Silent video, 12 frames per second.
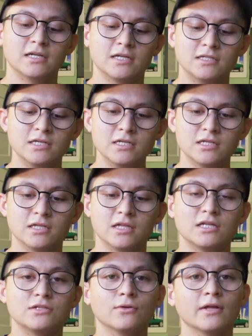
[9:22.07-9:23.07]
In addition,
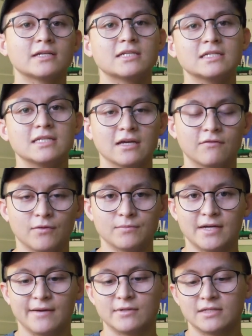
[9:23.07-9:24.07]
they do like to dig from
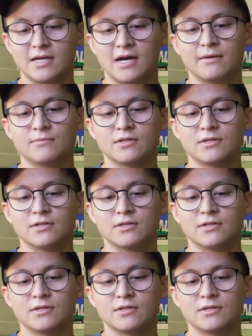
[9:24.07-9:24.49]
time to time,